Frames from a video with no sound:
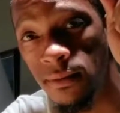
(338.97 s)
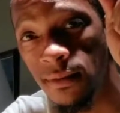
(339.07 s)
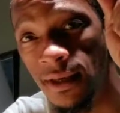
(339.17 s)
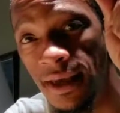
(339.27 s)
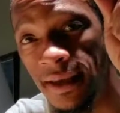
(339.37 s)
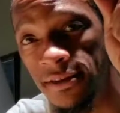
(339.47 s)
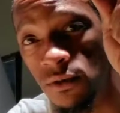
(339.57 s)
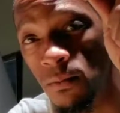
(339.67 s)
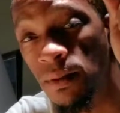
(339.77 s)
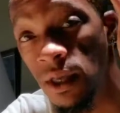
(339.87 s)
Okay? So
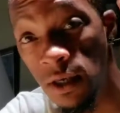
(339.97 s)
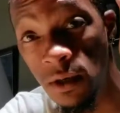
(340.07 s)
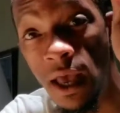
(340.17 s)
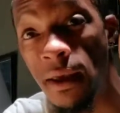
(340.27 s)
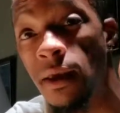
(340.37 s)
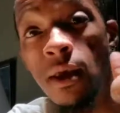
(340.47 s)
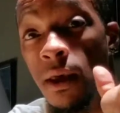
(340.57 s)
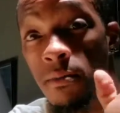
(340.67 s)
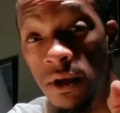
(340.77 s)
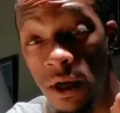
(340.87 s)
be
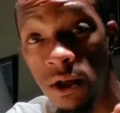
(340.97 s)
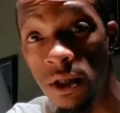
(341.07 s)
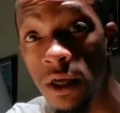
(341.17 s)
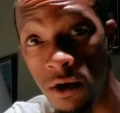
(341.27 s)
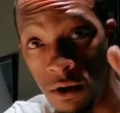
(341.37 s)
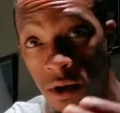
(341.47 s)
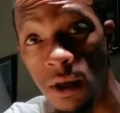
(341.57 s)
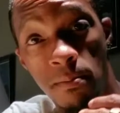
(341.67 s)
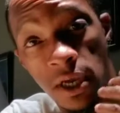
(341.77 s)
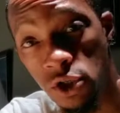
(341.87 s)
clear.
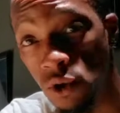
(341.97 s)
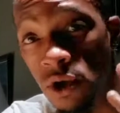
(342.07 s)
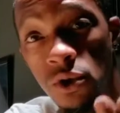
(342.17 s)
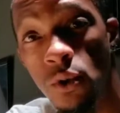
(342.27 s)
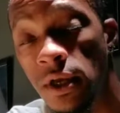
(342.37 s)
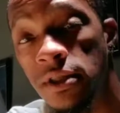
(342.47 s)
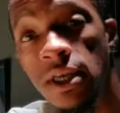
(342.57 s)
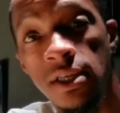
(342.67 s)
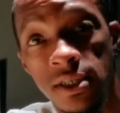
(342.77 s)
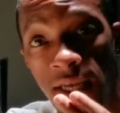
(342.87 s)
Make sure you're doing
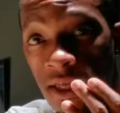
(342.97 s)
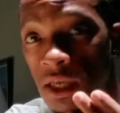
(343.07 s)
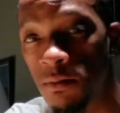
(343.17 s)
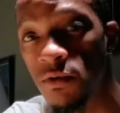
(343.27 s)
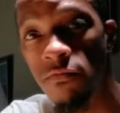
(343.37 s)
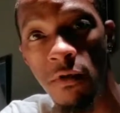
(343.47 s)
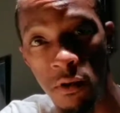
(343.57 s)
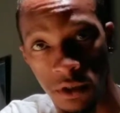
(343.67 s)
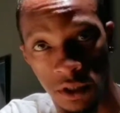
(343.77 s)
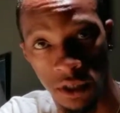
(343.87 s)
things that keep you
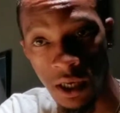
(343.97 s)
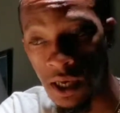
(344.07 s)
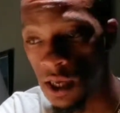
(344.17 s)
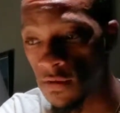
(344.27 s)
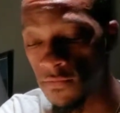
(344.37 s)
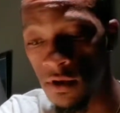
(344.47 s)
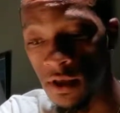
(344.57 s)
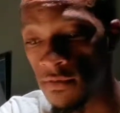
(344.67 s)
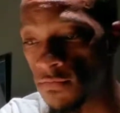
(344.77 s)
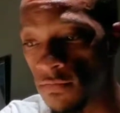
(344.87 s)
focused. If
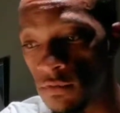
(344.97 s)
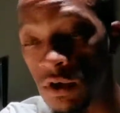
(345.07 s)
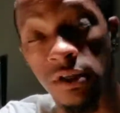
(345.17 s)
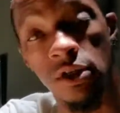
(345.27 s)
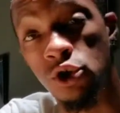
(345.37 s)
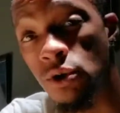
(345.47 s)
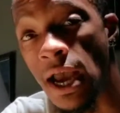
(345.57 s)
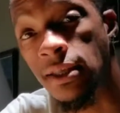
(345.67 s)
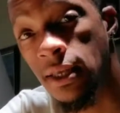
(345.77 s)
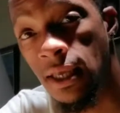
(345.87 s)
you get
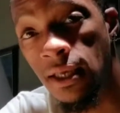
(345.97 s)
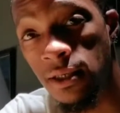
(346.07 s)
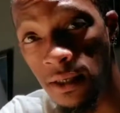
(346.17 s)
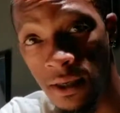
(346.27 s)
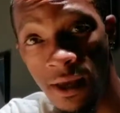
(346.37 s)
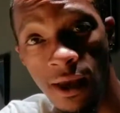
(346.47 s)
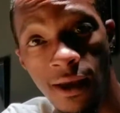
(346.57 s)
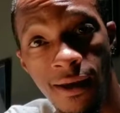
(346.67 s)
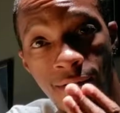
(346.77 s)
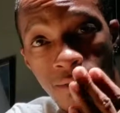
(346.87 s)
distracted easily,
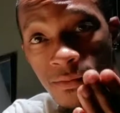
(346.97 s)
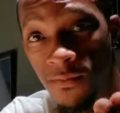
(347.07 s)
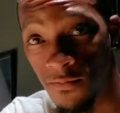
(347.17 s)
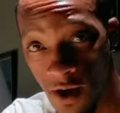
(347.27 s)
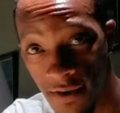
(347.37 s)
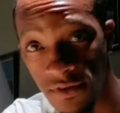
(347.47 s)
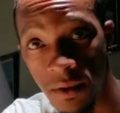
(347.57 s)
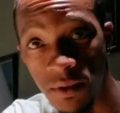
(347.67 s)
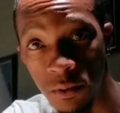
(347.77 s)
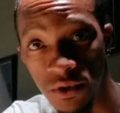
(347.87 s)
find
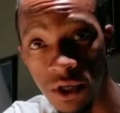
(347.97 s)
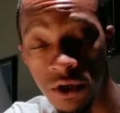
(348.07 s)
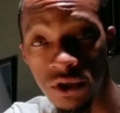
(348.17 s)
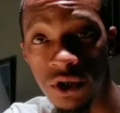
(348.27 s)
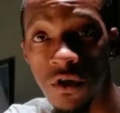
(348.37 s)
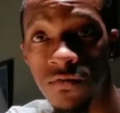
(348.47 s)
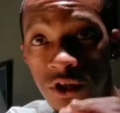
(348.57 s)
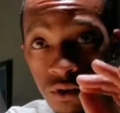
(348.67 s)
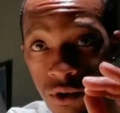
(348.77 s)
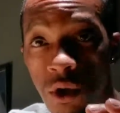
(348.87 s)
something within yourself
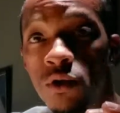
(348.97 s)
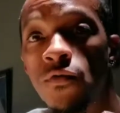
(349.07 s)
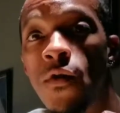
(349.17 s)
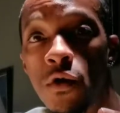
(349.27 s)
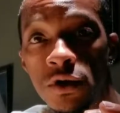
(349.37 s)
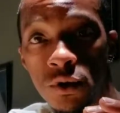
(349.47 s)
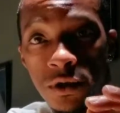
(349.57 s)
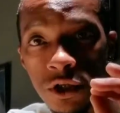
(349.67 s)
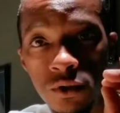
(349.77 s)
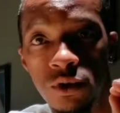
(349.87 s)
that you know you focus on,
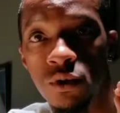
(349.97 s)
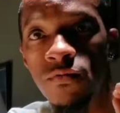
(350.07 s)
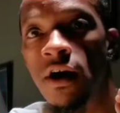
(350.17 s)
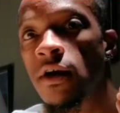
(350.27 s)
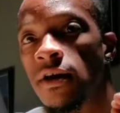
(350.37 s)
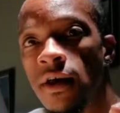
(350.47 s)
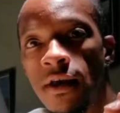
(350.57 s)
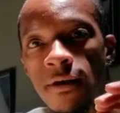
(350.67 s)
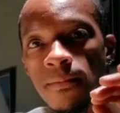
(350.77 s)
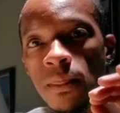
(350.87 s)
that you do
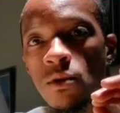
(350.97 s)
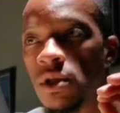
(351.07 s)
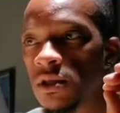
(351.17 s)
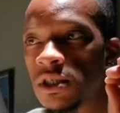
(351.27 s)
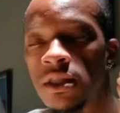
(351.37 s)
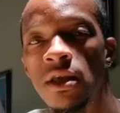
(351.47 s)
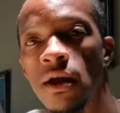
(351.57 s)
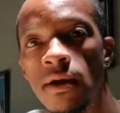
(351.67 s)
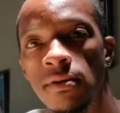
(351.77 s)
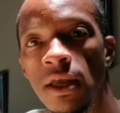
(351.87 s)
you can sit
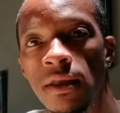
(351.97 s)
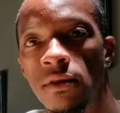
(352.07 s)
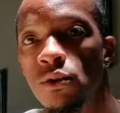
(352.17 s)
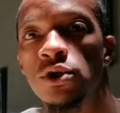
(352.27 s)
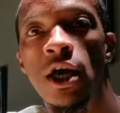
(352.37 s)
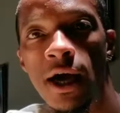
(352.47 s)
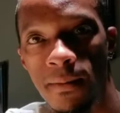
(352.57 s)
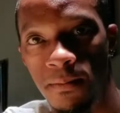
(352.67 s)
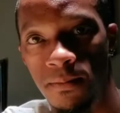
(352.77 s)
there and lose time.